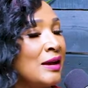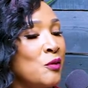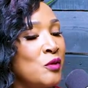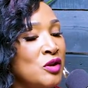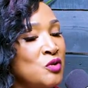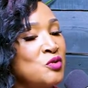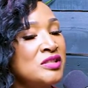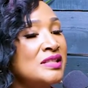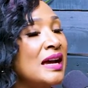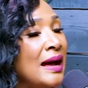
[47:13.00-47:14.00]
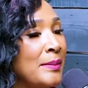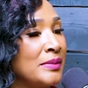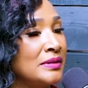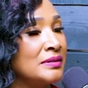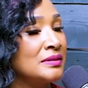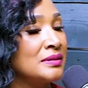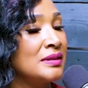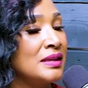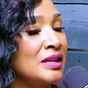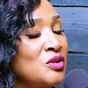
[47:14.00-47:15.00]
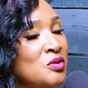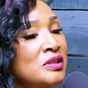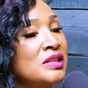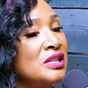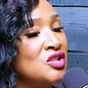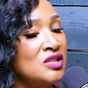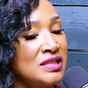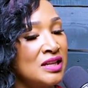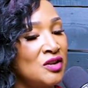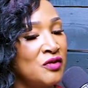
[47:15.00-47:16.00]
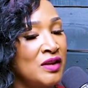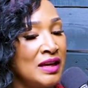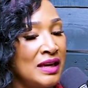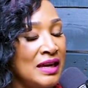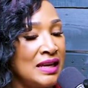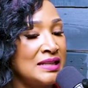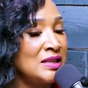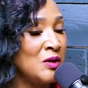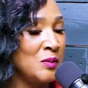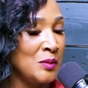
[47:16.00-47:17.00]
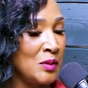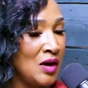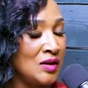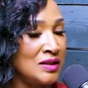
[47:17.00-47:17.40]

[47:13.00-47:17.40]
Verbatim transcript: When you stop and you look at yourself, and I tell people all the